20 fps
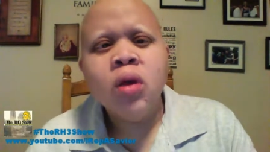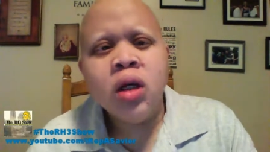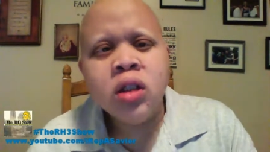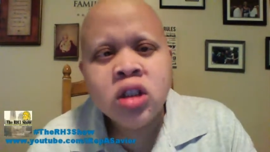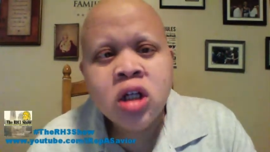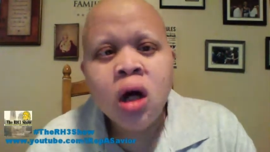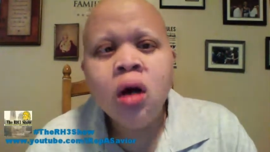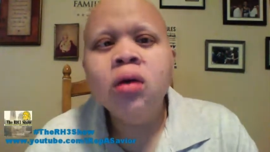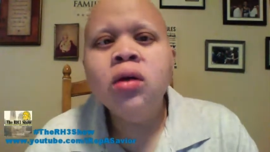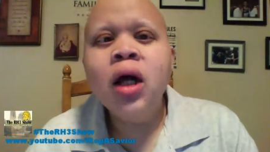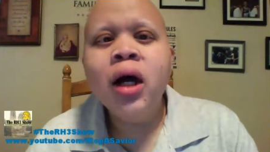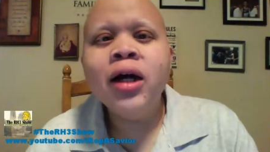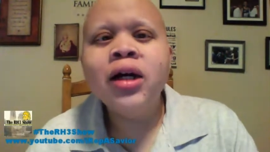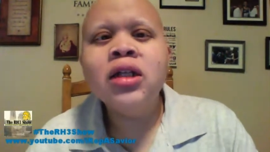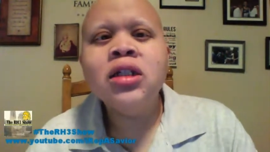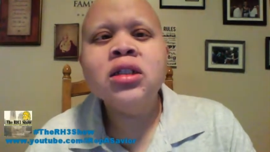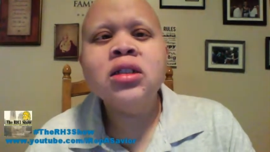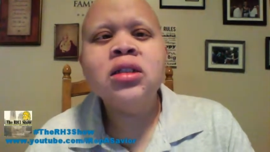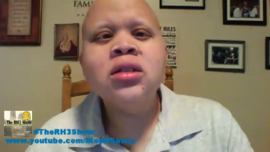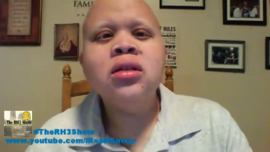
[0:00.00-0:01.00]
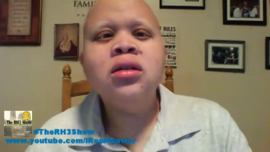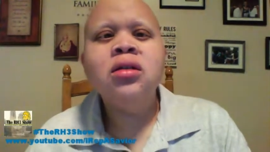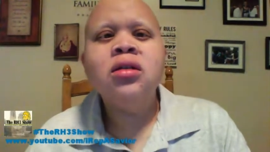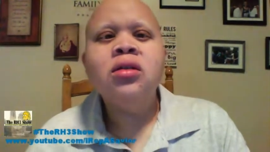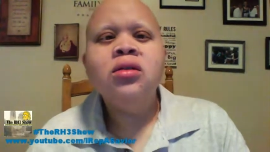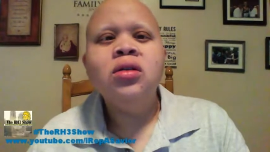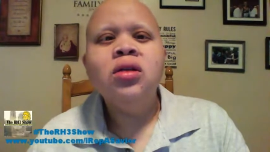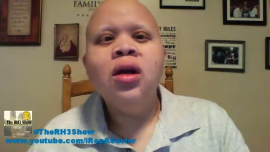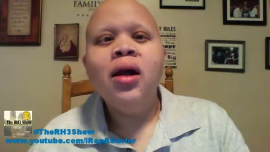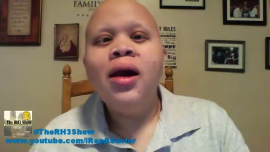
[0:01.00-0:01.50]
told us
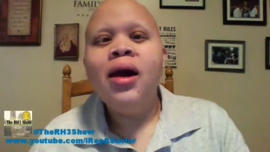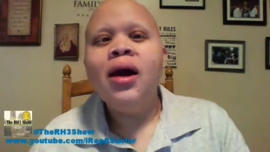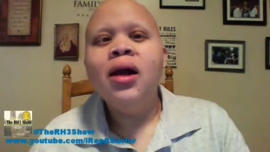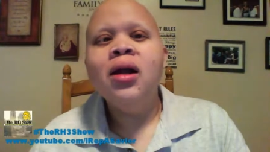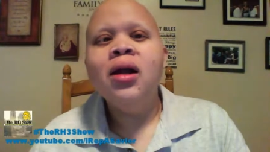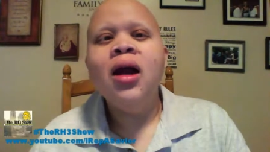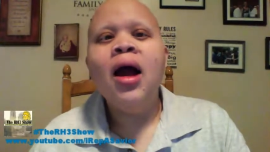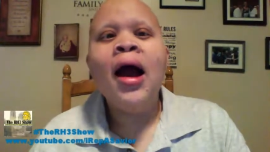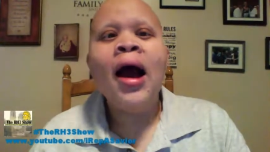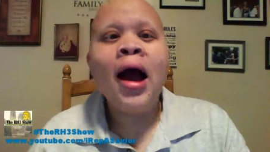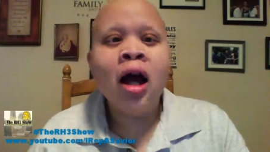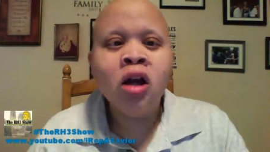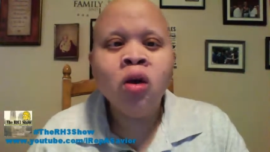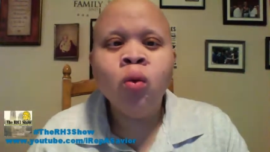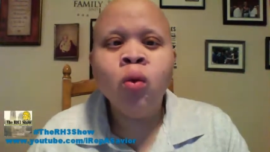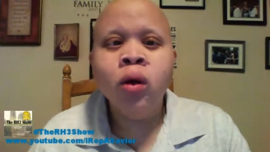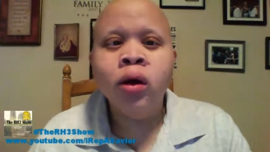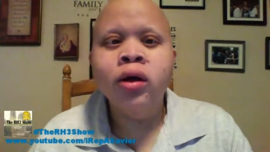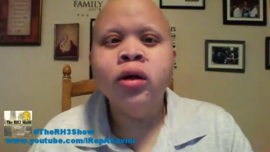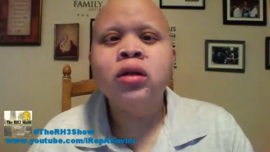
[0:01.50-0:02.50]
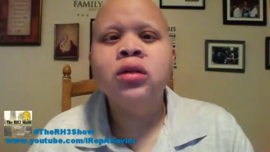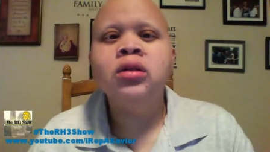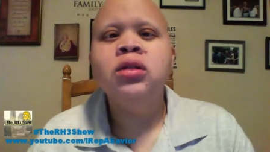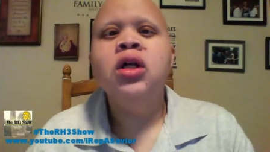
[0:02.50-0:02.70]
how to work